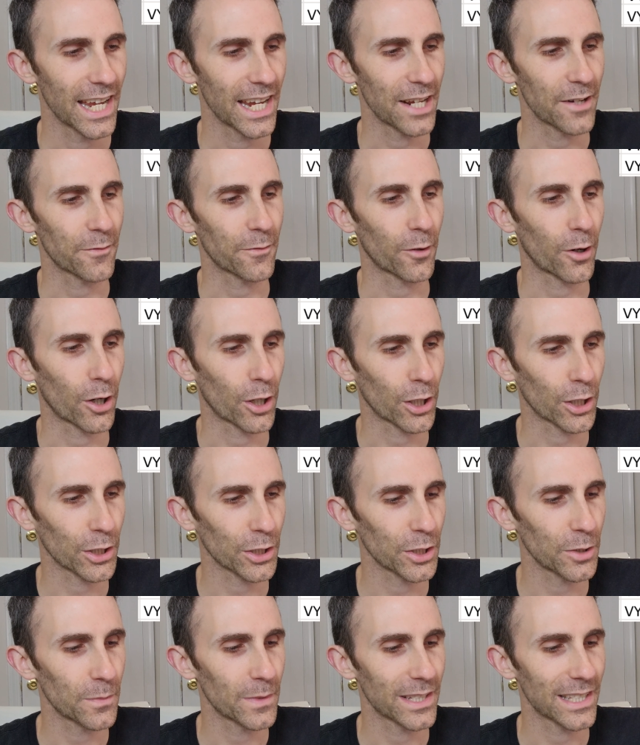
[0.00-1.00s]
And for
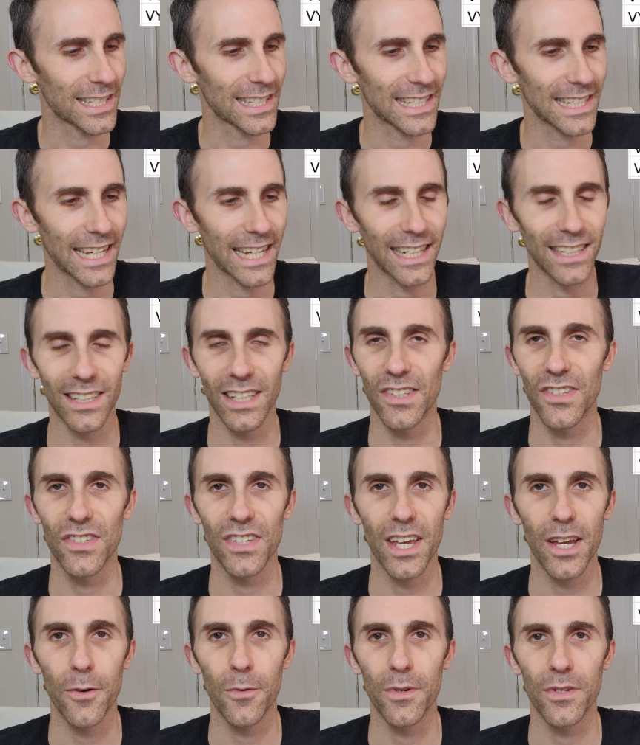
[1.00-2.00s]
argument's sake, let's
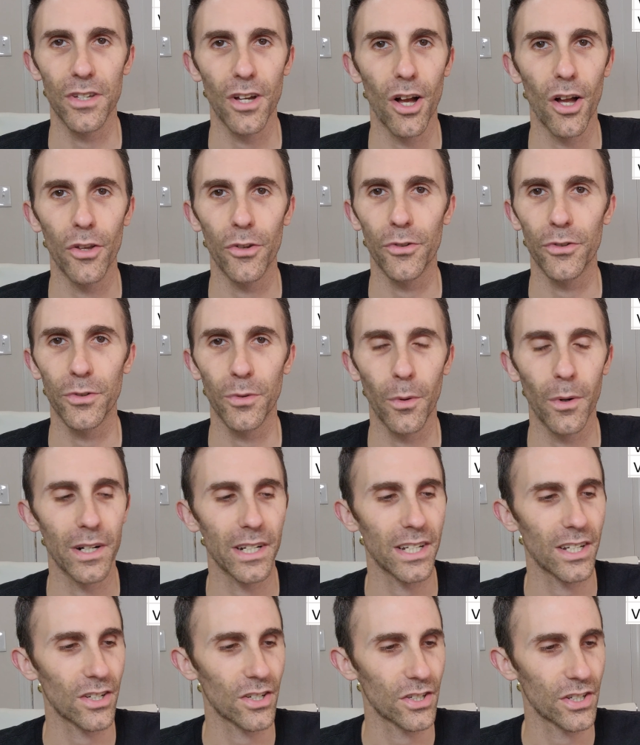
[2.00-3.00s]
say it was
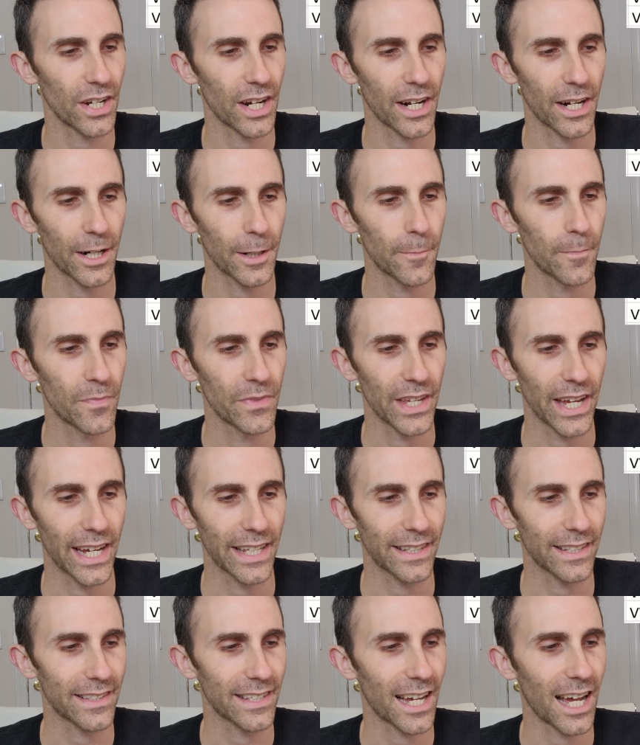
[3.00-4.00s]
$120 a share
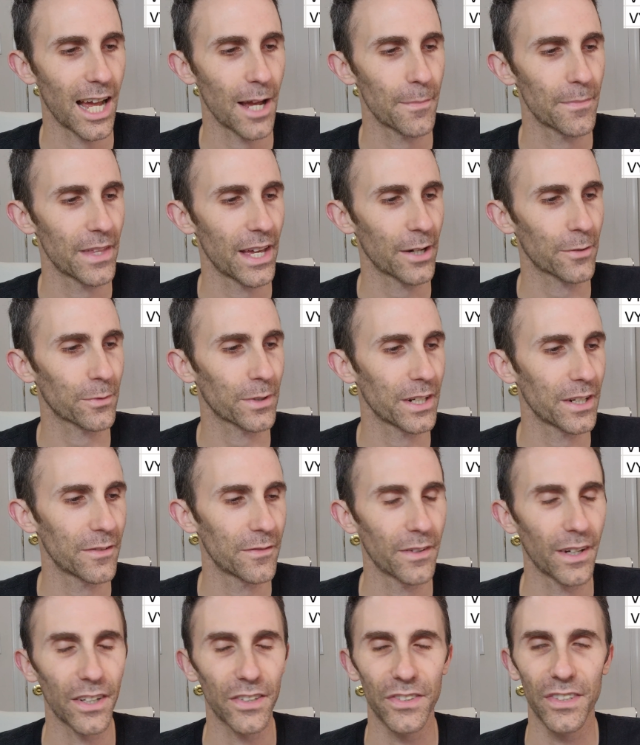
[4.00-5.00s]
at the time. That
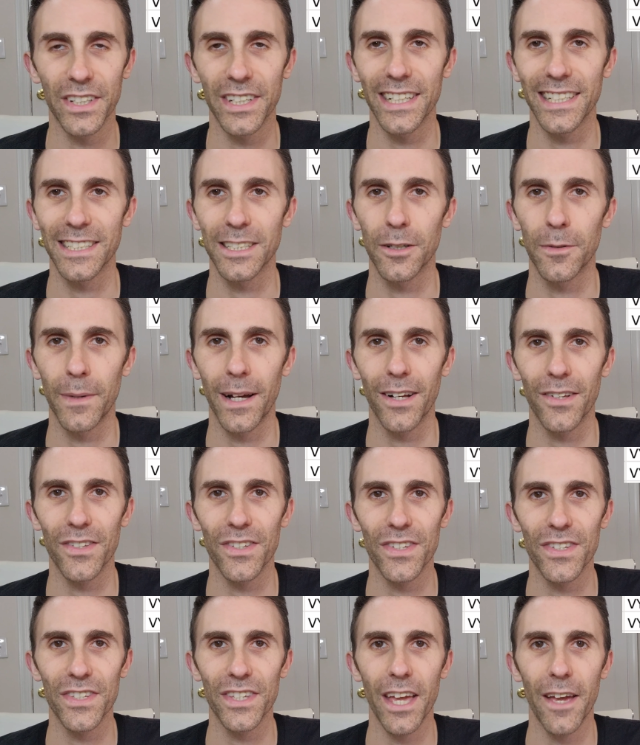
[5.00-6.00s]
reinvested into about
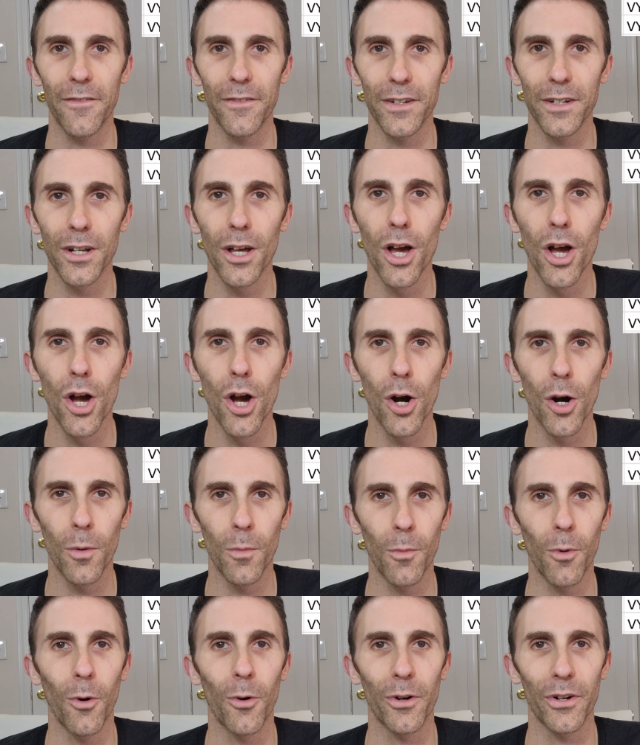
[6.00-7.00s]
7
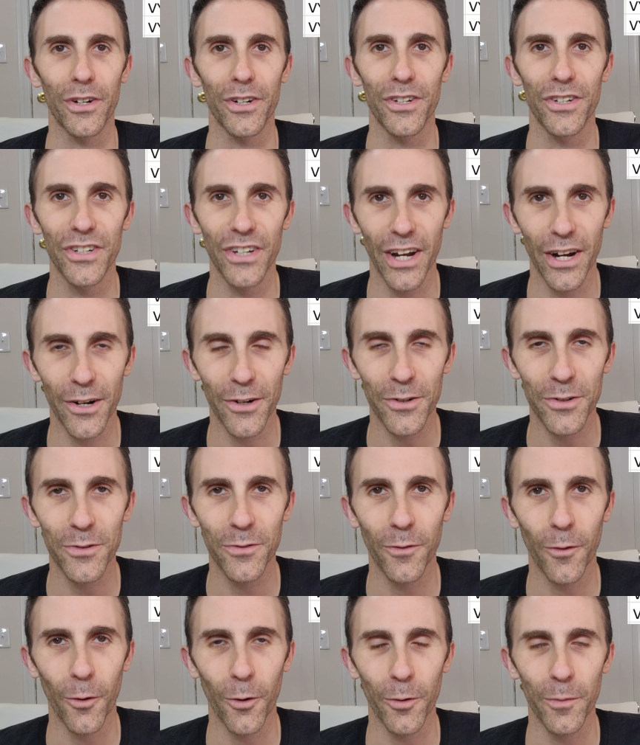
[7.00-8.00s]
more shares
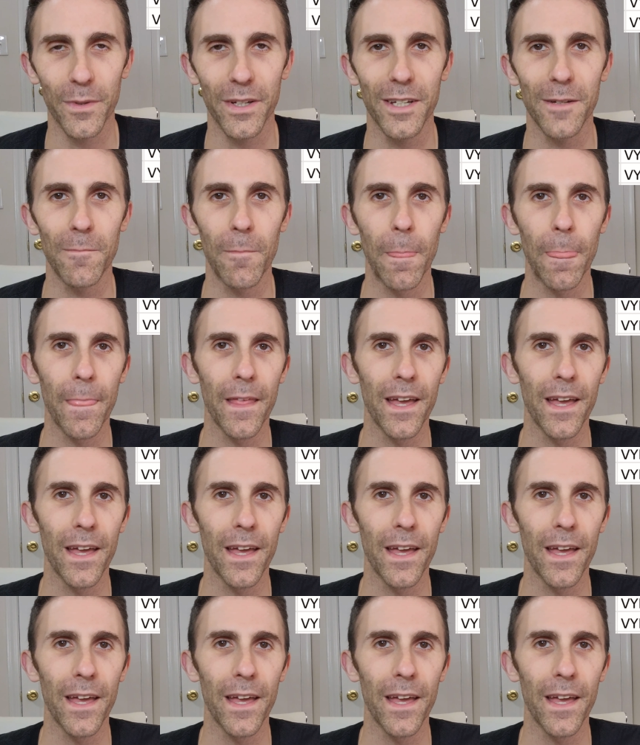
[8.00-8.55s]
for me